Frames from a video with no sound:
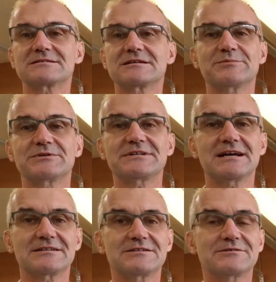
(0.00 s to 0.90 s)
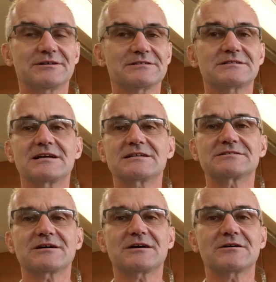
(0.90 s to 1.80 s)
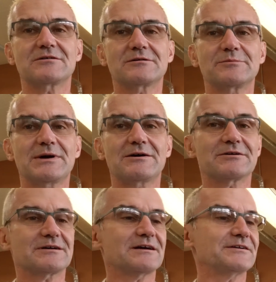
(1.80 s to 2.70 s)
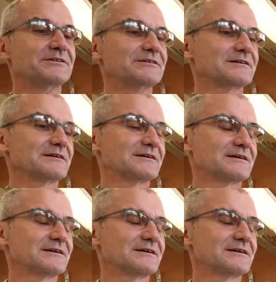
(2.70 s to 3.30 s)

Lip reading: is going to protect you on a chainsaw or a power cutter.